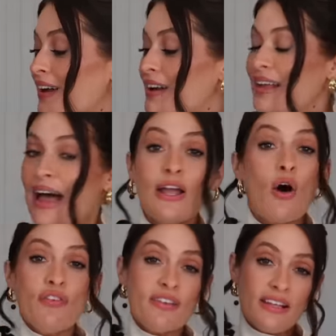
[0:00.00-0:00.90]
size 8.
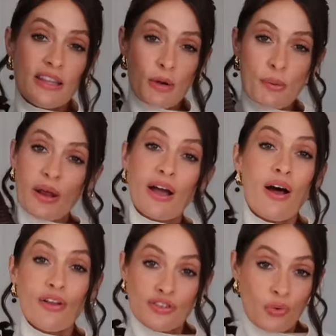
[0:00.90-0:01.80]
Obviously at the moment I
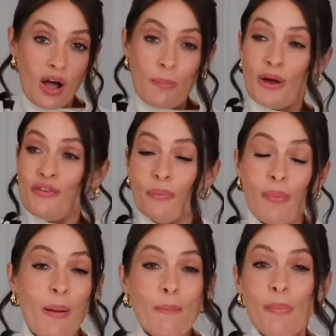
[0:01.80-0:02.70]
can't do it up over
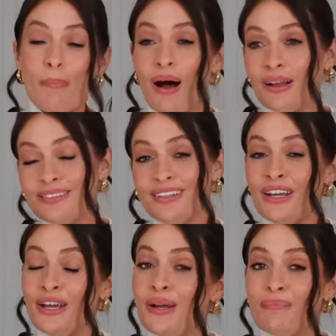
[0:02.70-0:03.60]
bump, but
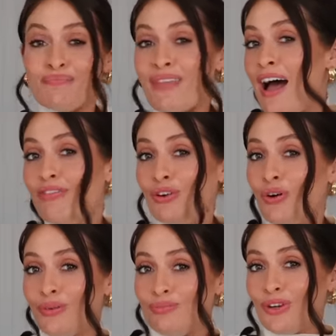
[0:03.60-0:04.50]
I haven't
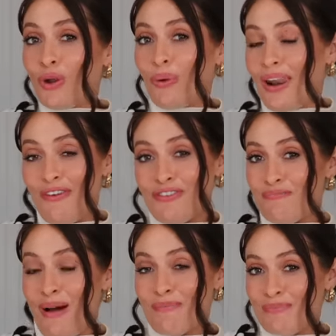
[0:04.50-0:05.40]
got long left
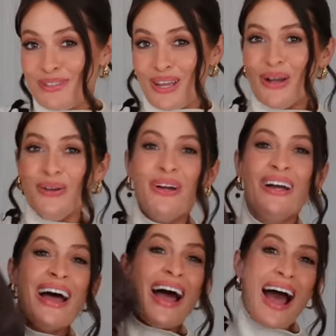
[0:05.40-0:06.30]
of bump, so
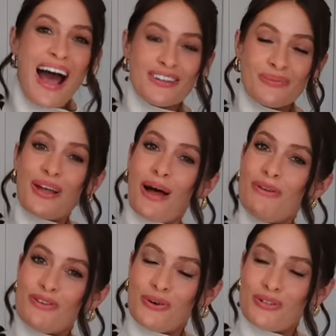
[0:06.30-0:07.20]
as we come
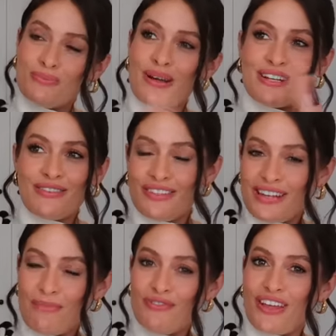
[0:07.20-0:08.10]
into autumn winter and the
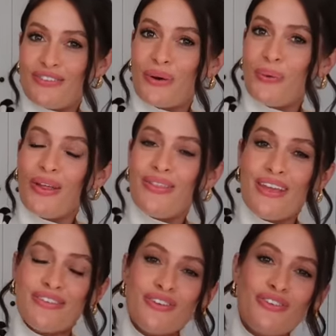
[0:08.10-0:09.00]
temperature gets cooler,
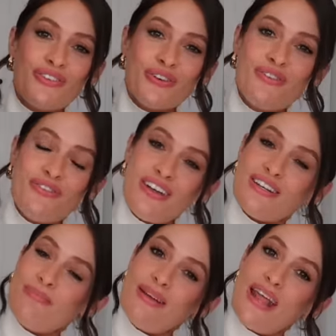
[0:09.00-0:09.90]
this should
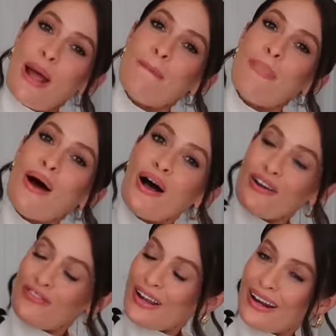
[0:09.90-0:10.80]
fit me
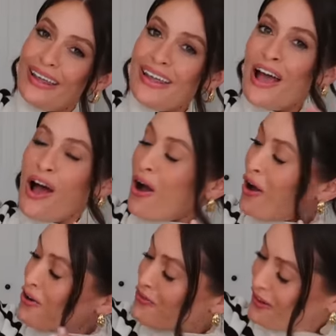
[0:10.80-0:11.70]
perfectly,
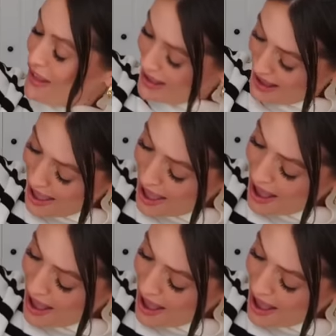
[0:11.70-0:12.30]
hopefully.